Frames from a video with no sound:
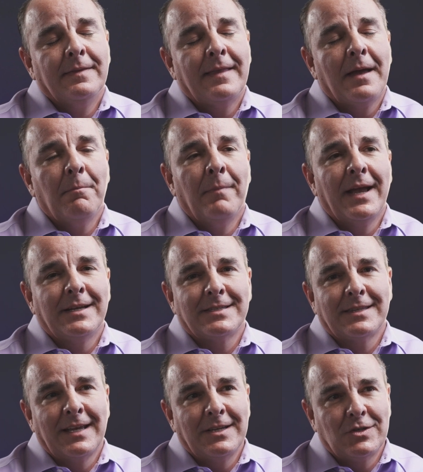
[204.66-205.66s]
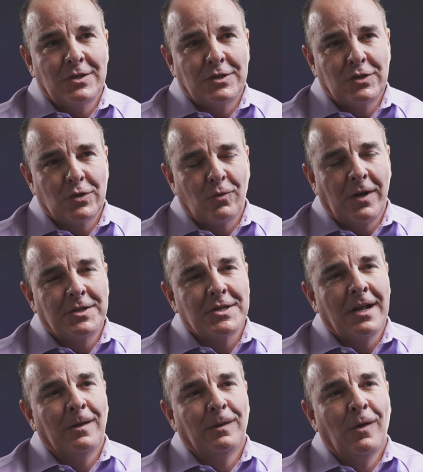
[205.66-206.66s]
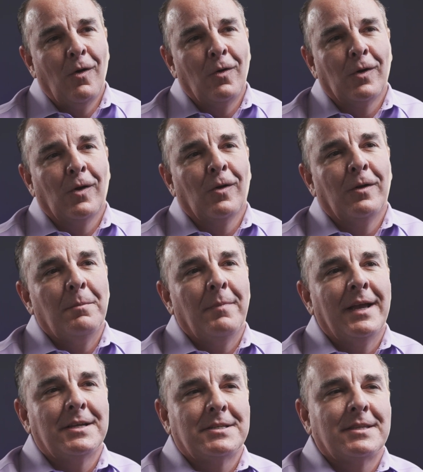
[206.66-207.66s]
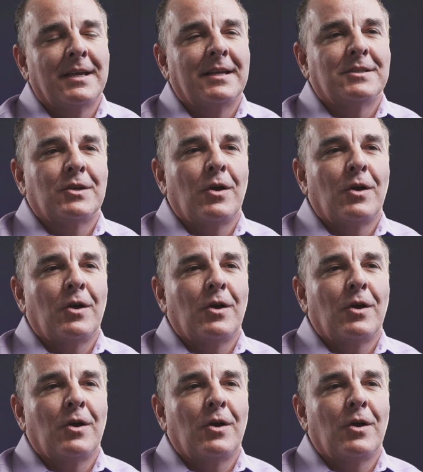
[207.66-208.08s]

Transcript: that makes things just stretch out longer. It makes things